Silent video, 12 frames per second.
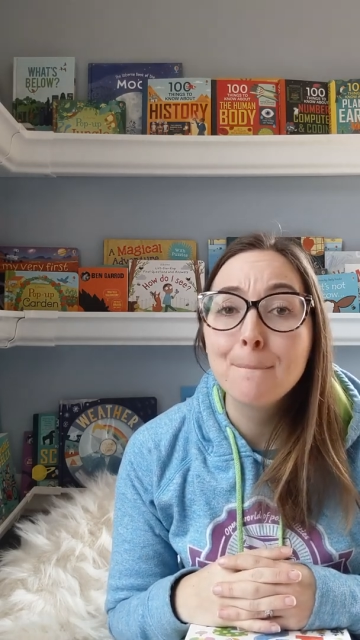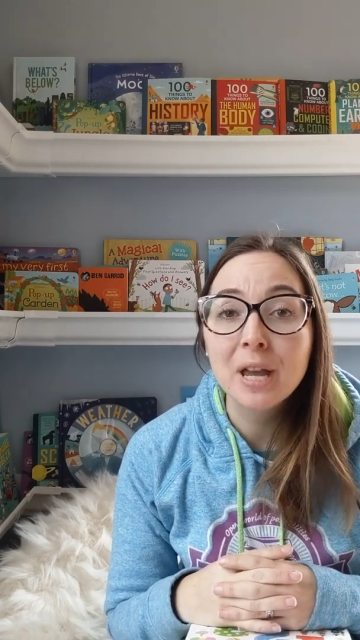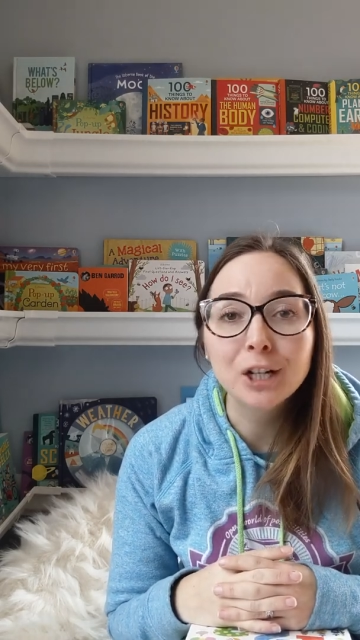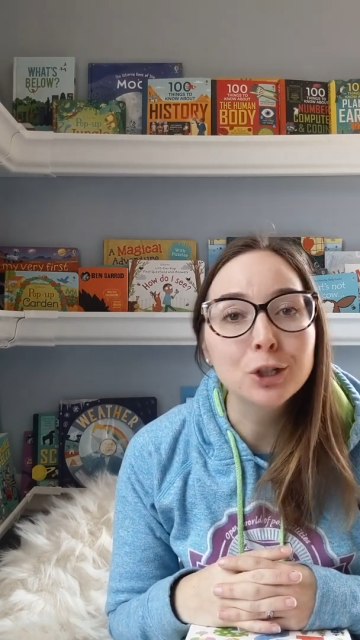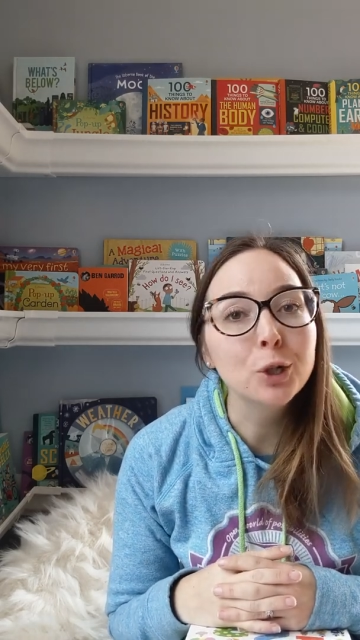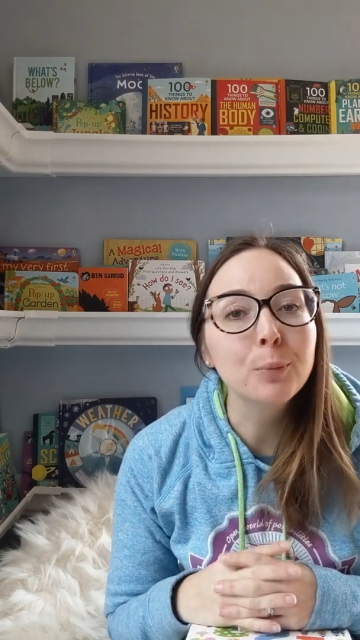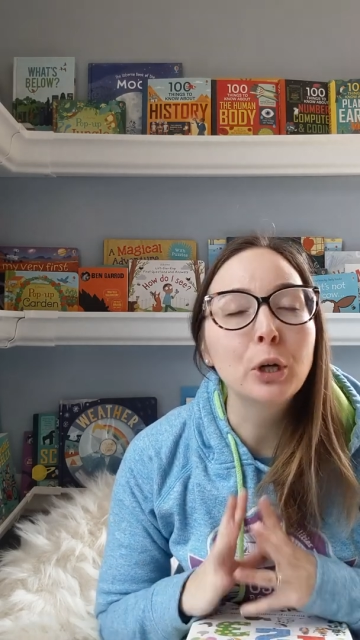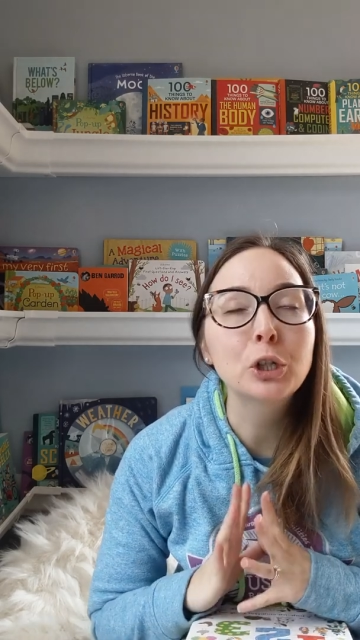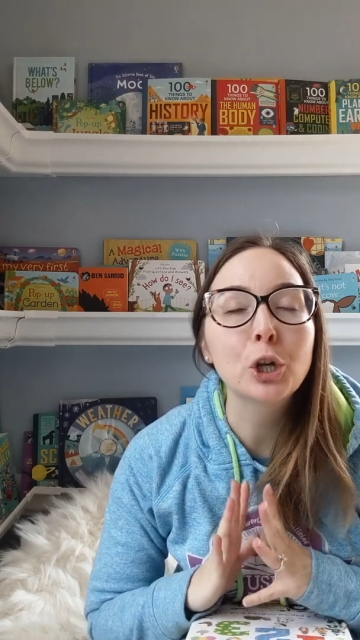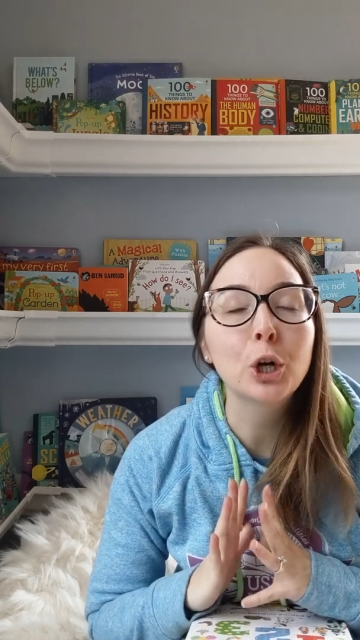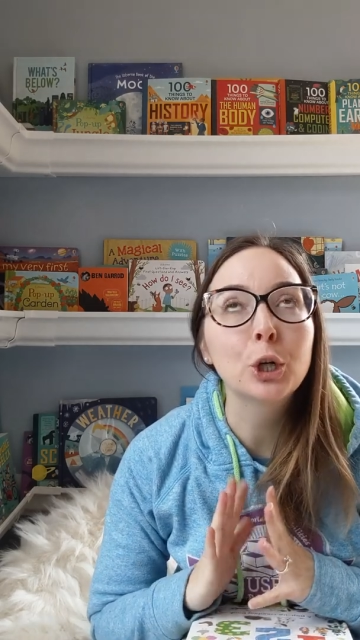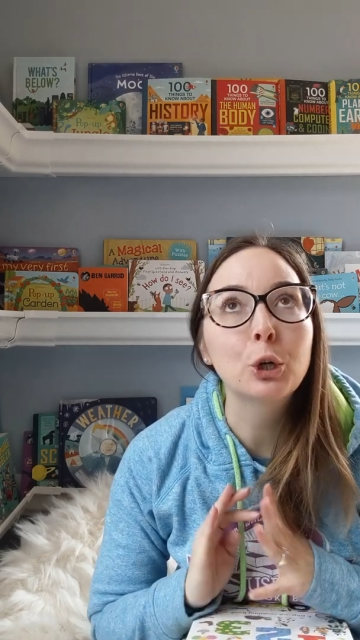Picture
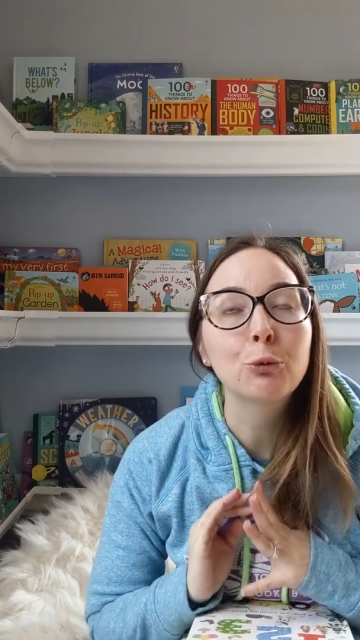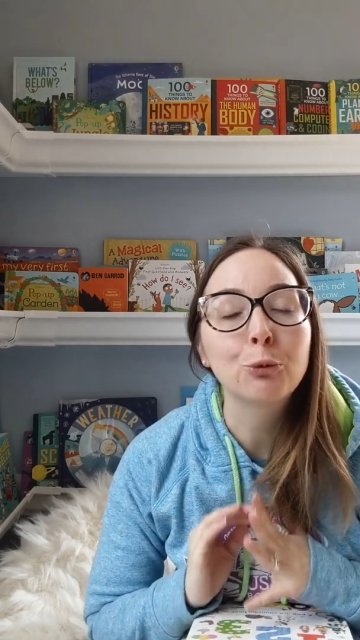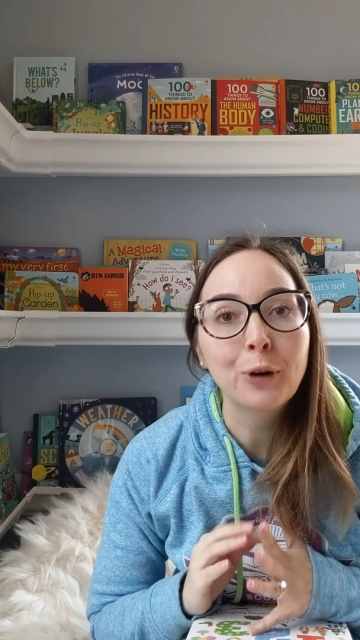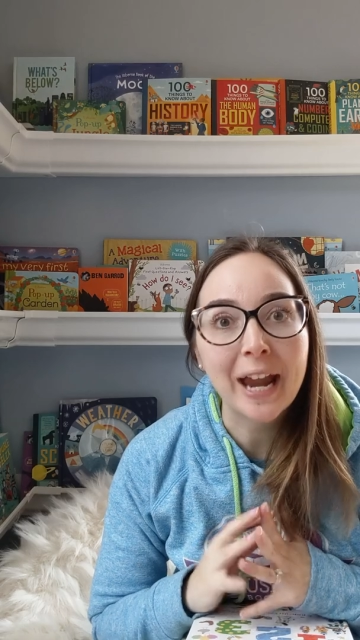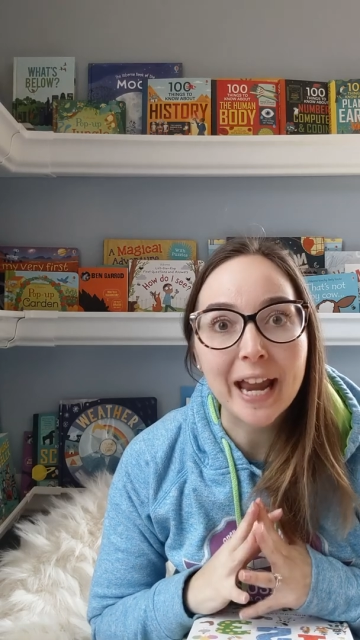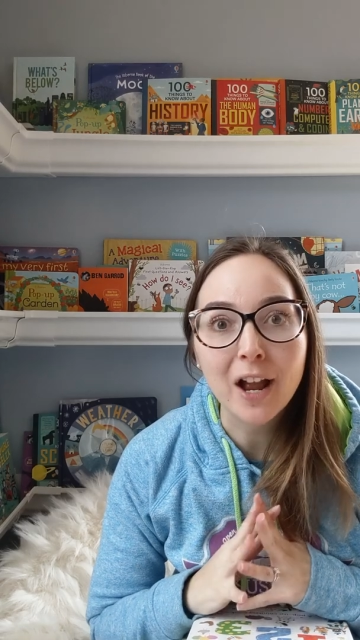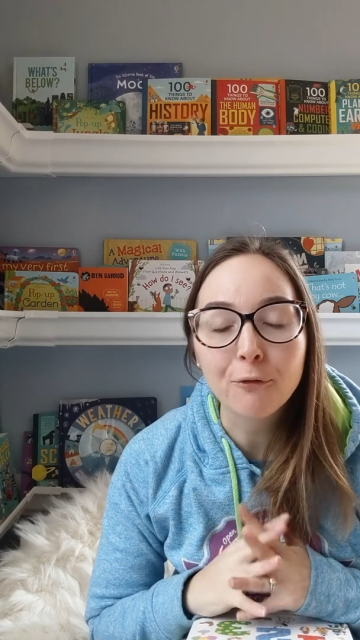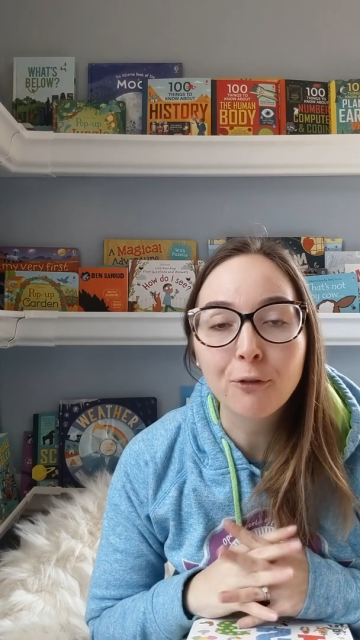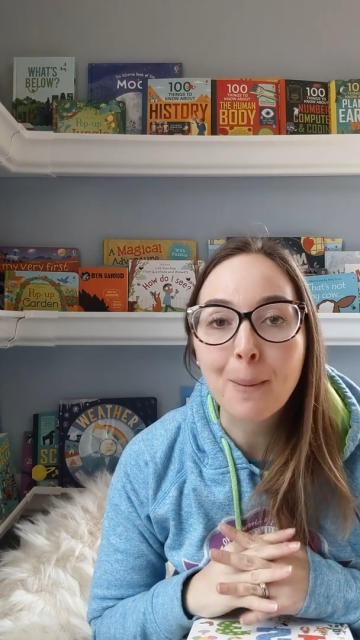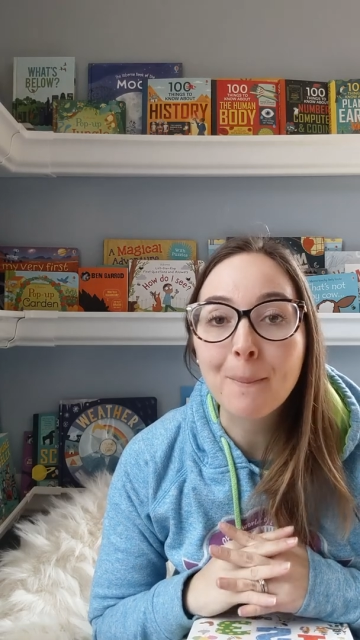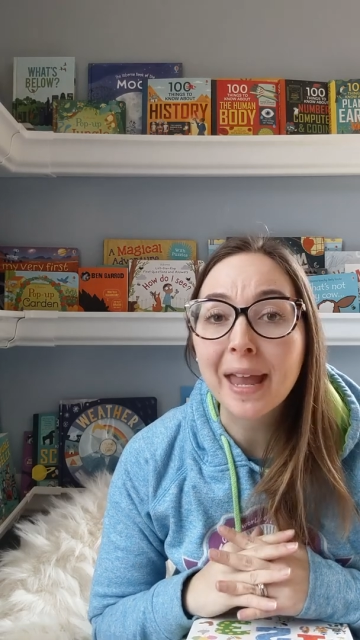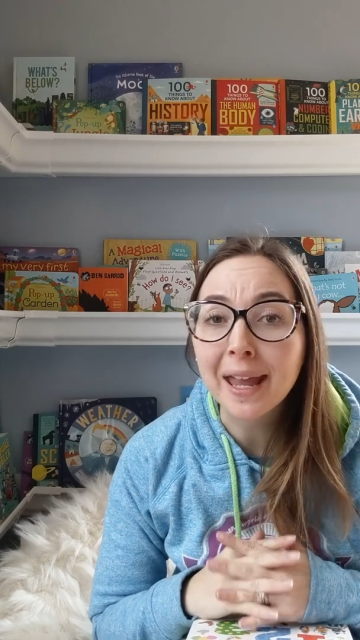books are great from